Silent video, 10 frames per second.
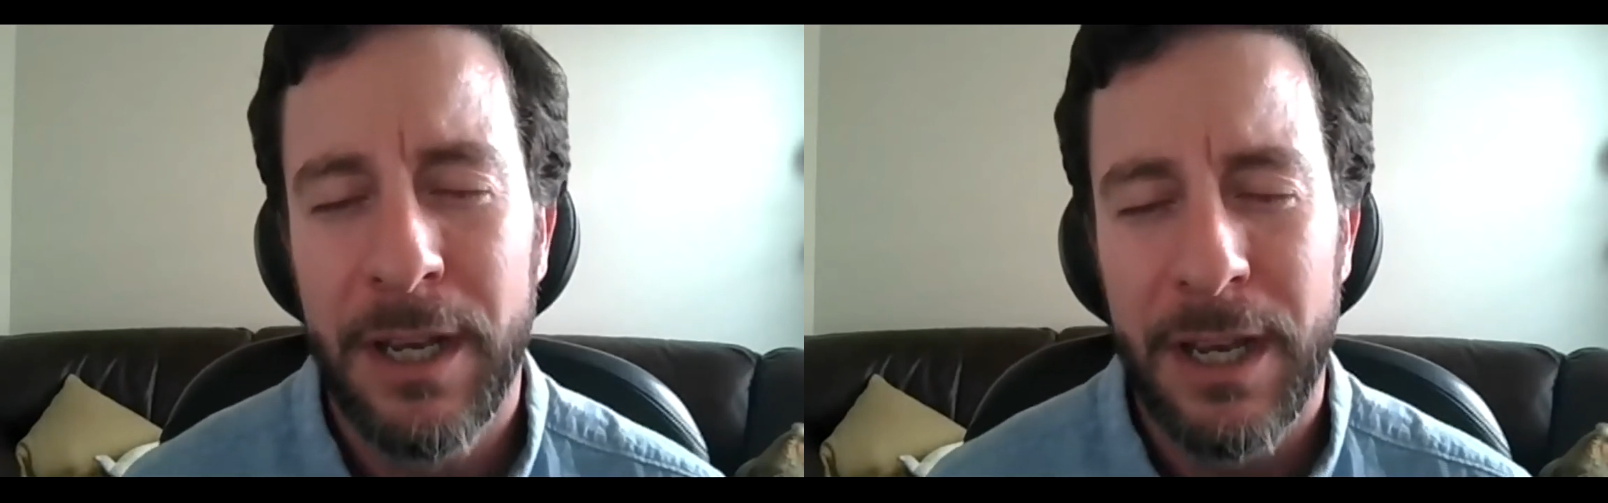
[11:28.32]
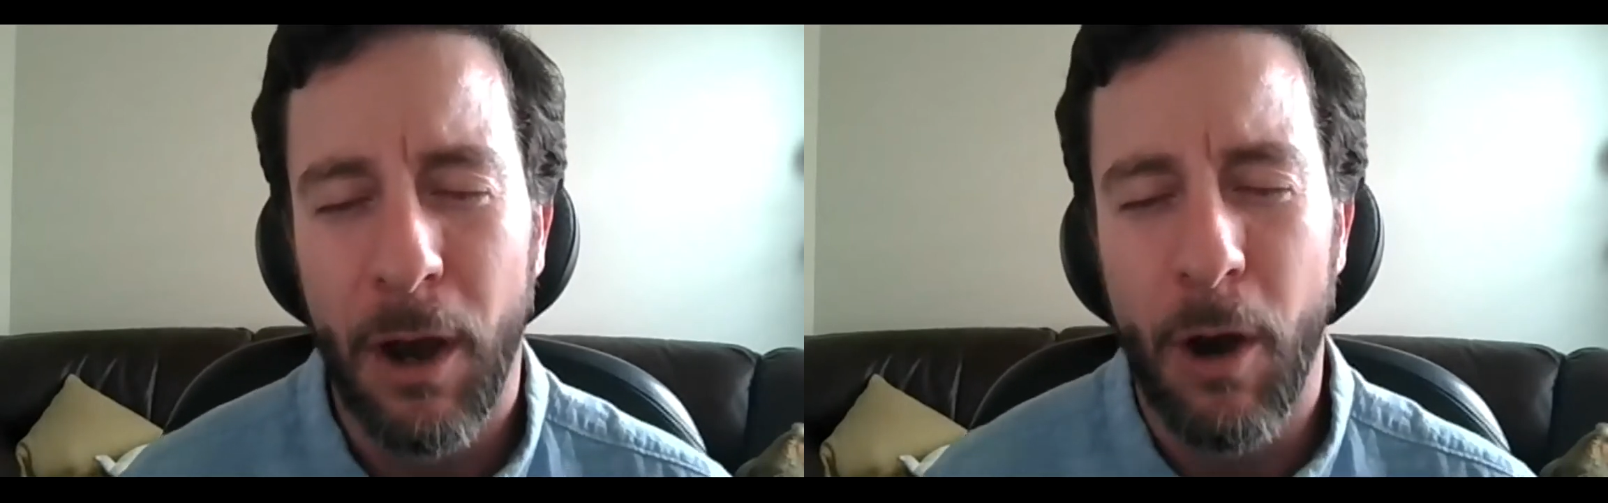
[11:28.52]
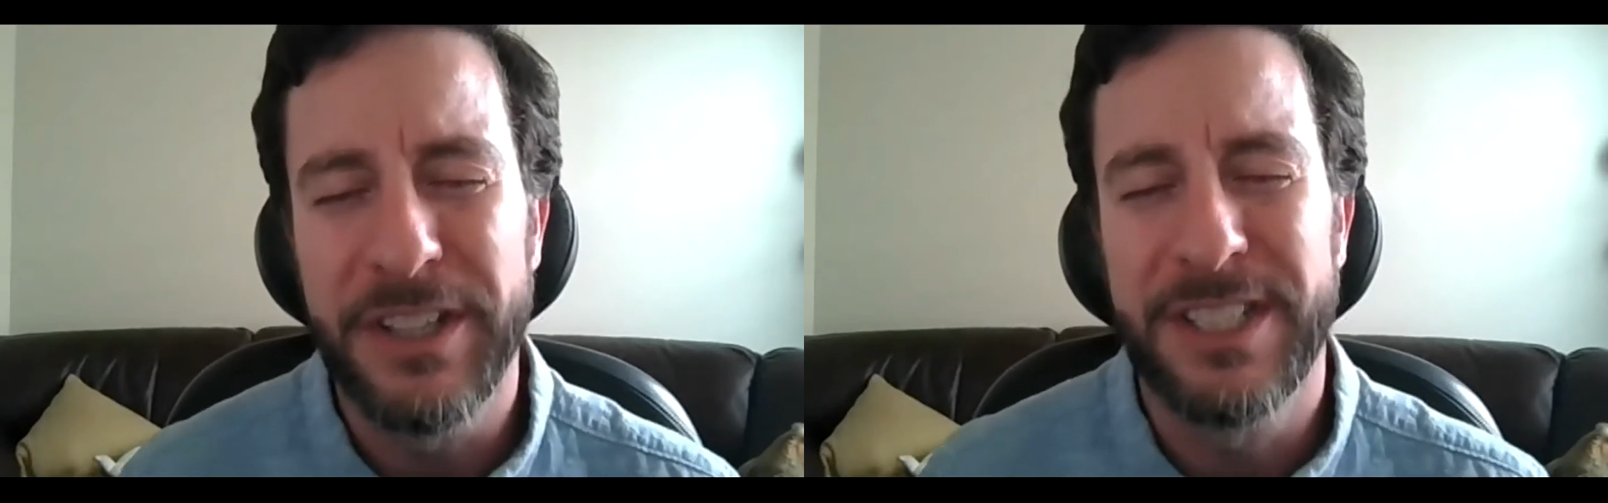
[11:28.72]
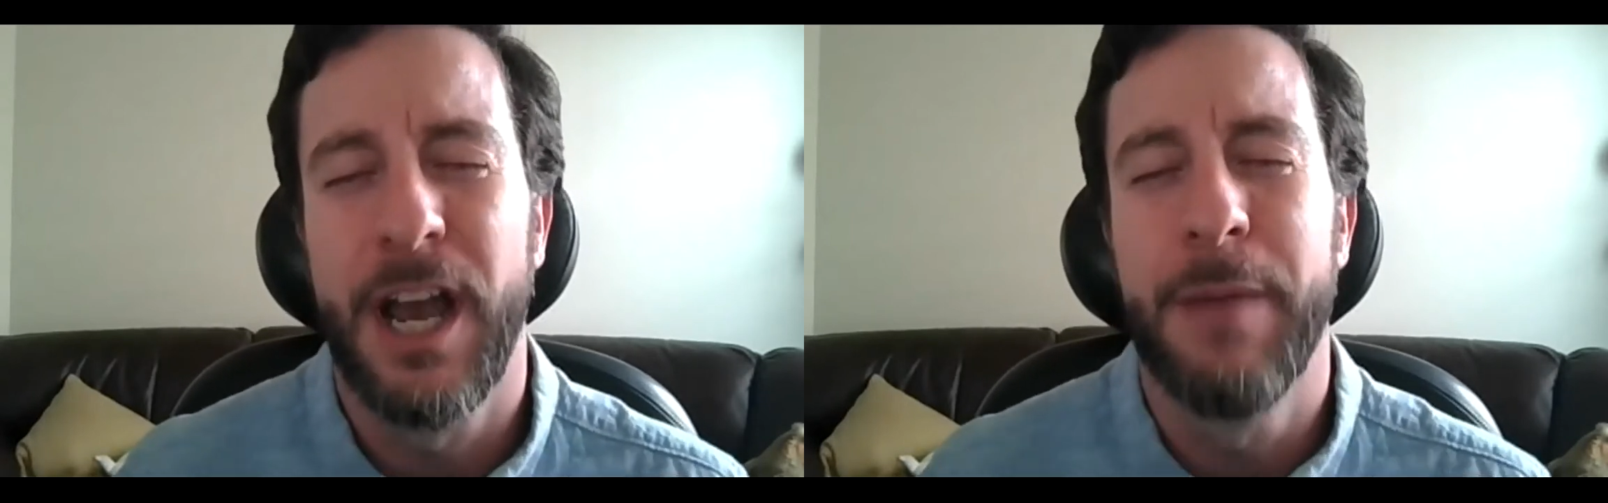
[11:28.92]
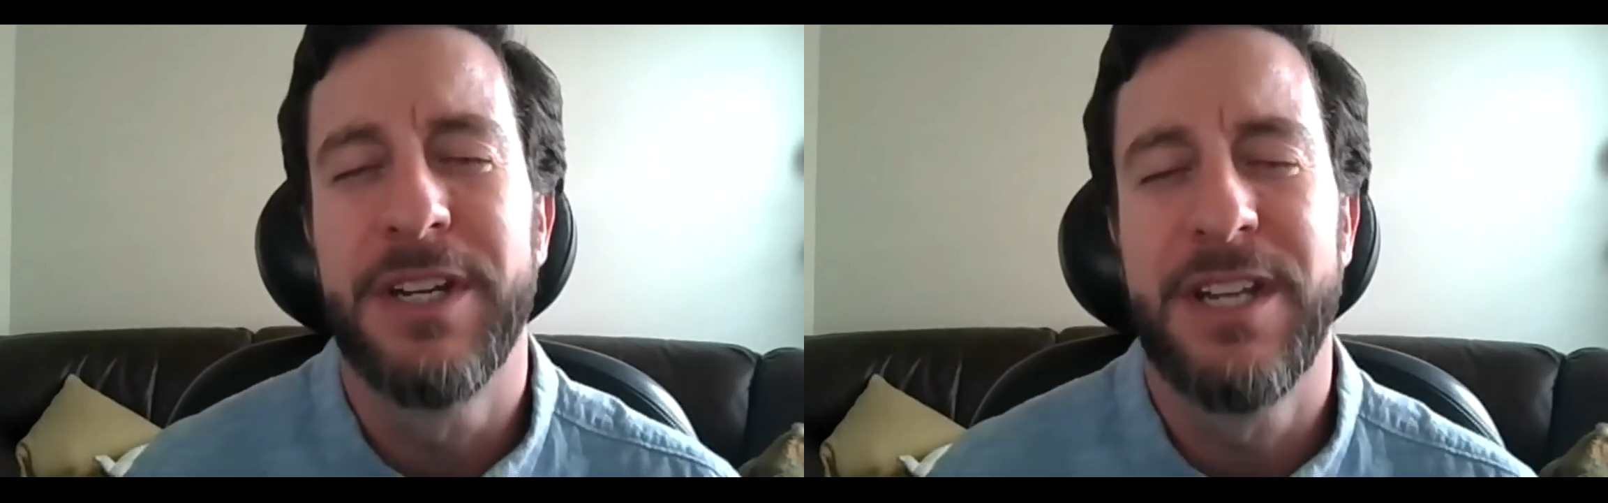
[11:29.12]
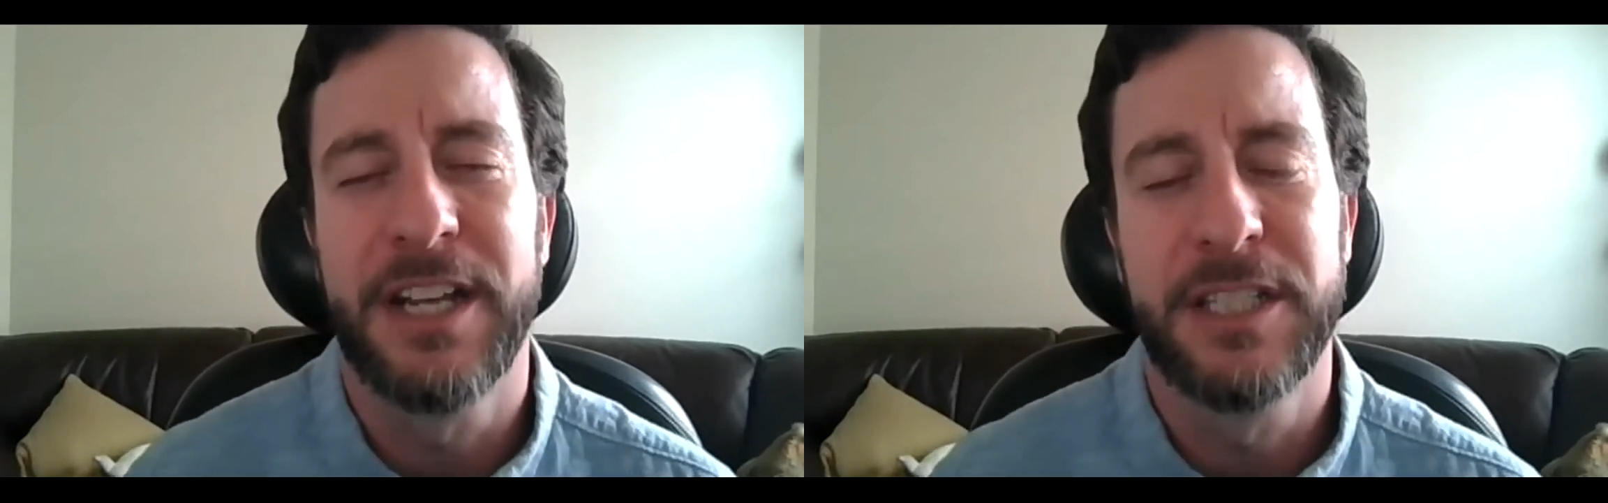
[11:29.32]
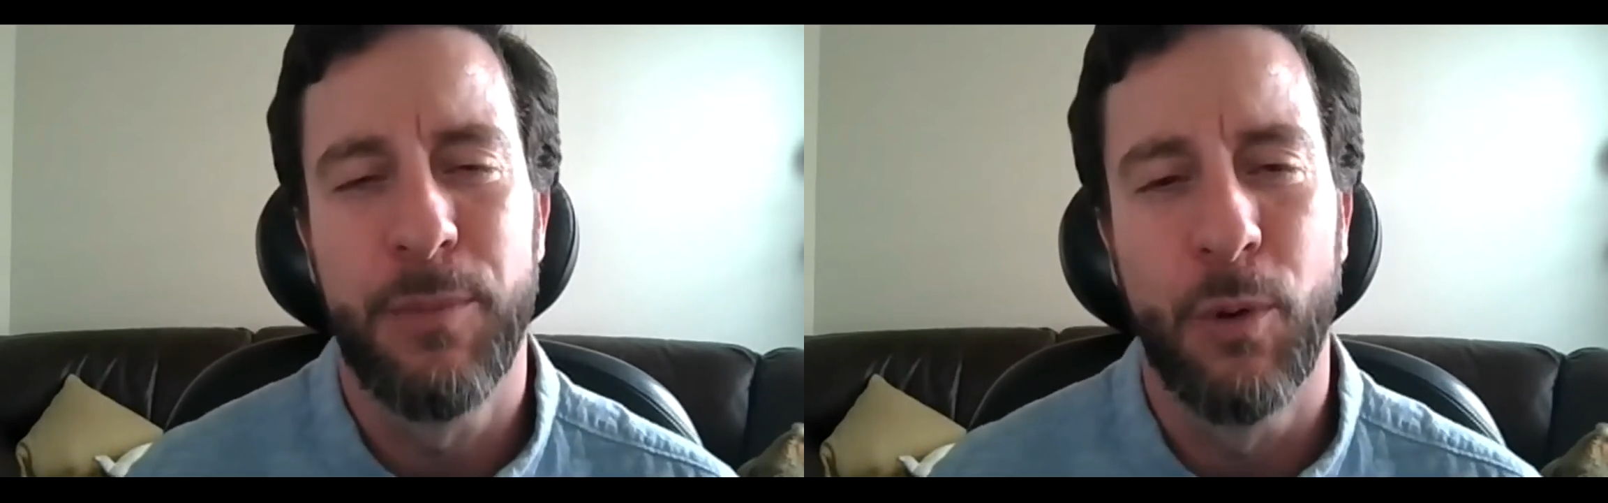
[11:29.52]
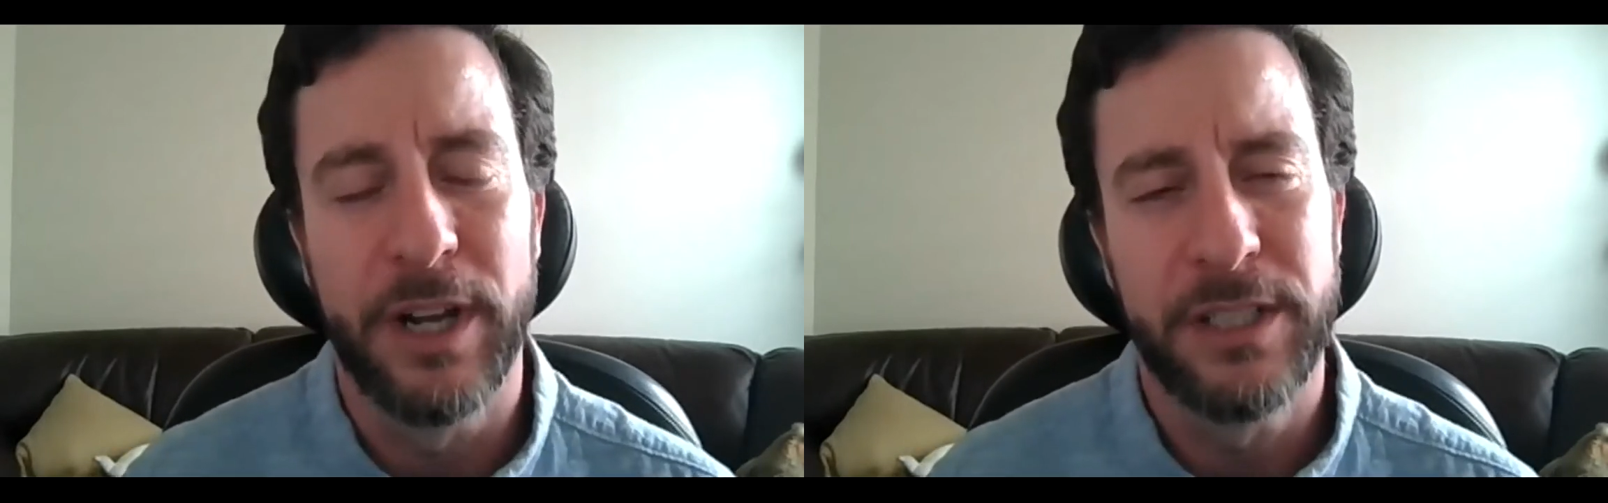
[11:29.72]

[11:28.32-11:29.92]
all this time in tech support,